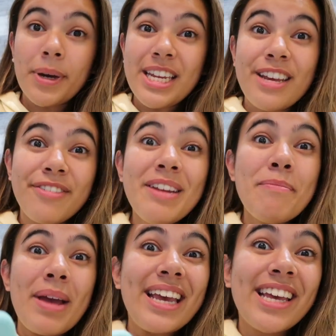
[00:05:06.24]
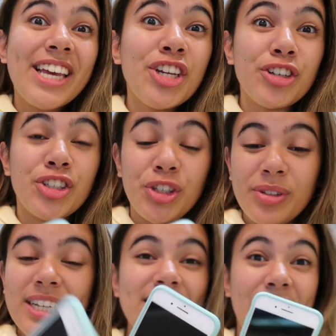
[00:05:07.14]
But even making your to-do
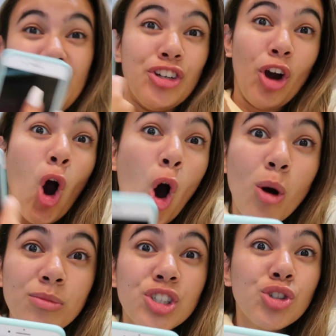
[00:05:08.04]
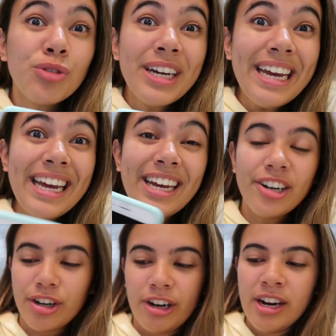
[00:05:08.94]
list like your home
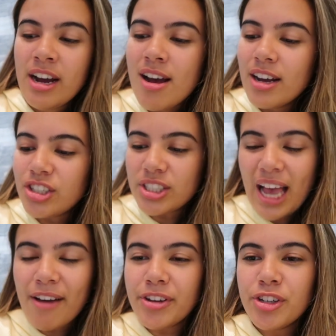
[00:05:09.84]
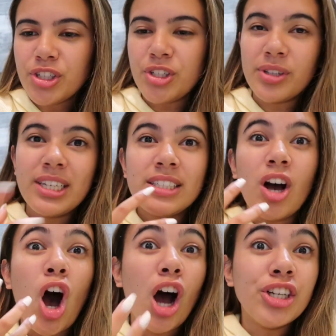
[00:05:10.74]
screen, or just having your to-do list
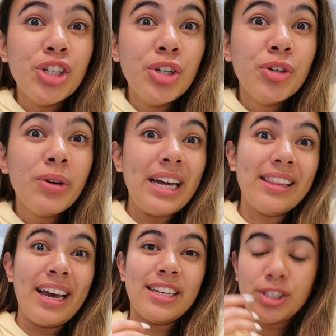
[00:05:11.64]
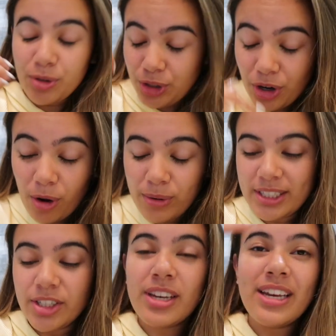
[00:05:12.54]
on you, and like so you're
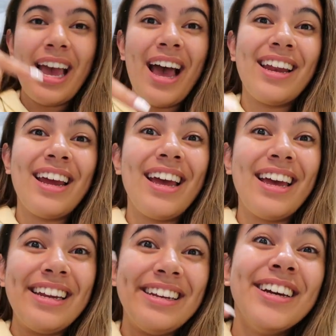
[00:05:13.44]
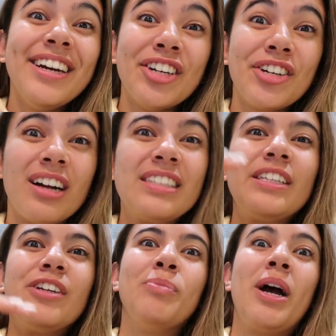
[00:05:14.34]
always looking at it and you're
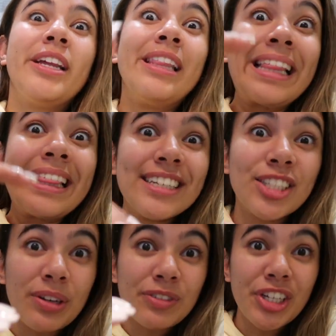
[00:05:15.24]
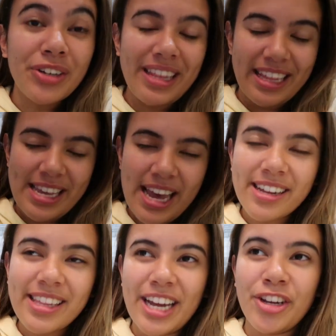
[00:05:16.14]
constantly reminded like things you have to do, and at the end
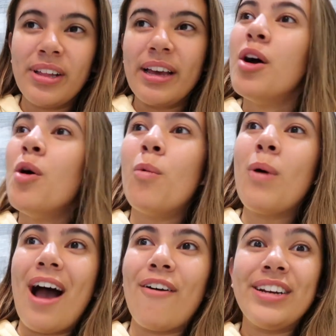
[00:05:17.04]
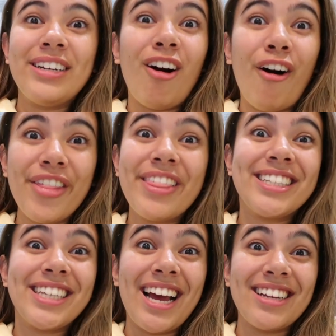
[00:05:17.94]
of the day you're like, wow, I did all the
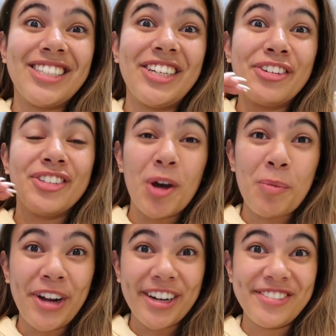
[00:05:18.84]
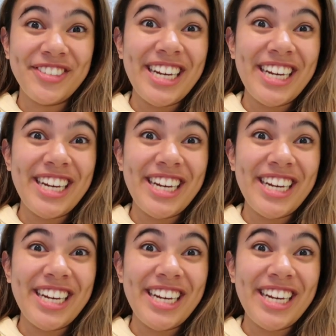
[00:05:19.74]
things that I had to do, I was so productive